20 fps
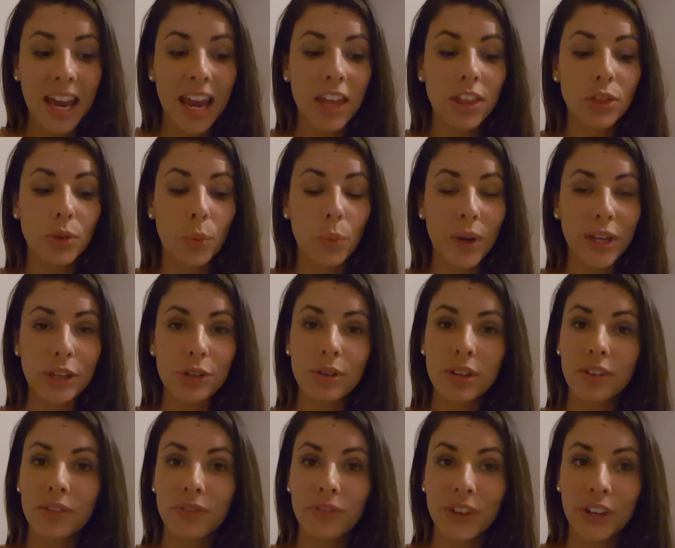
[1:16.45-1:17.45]
And the way you
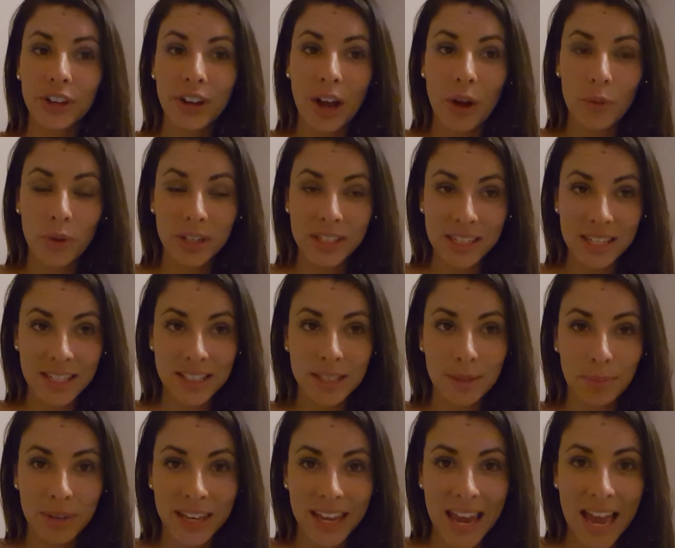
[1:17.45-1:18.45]
can figure out what need
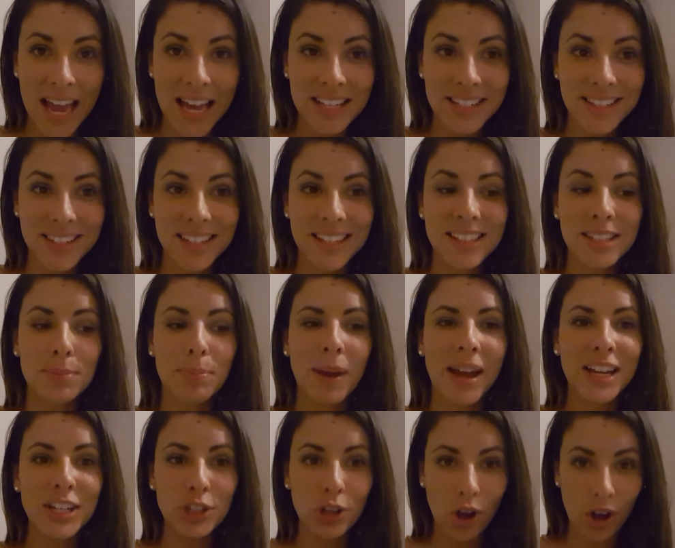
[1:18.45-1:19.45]
somebody has is
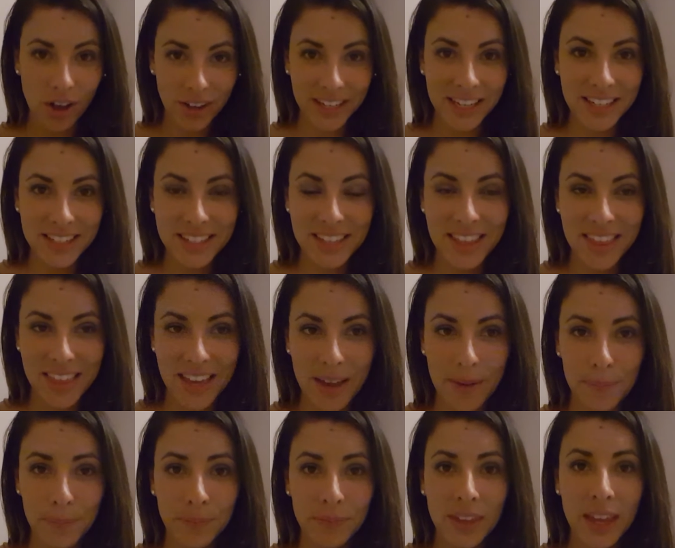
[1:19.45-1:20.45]
by talking to
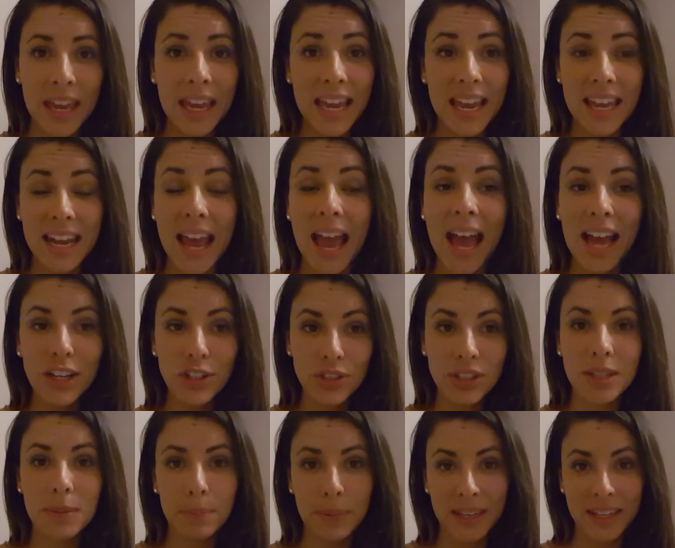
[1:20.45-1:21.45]
them and
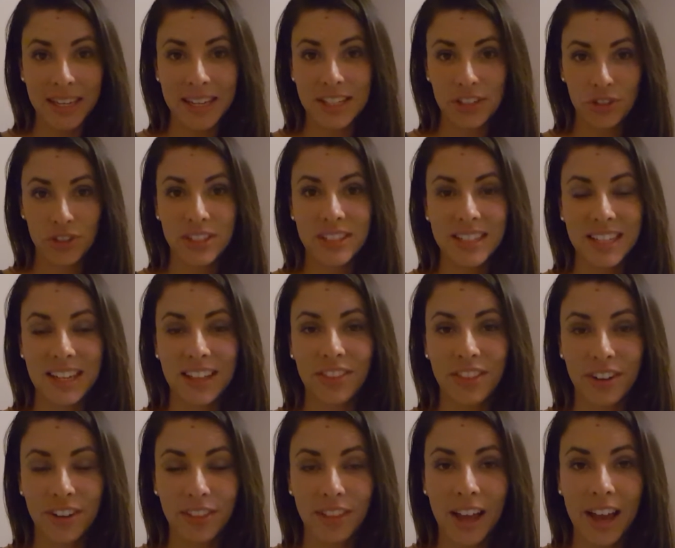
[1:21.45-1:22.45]
actually being interested
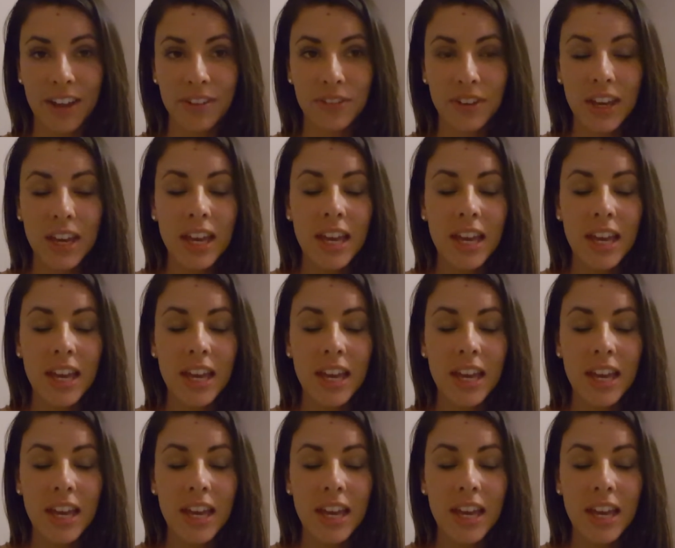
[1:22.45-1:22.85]
in their life.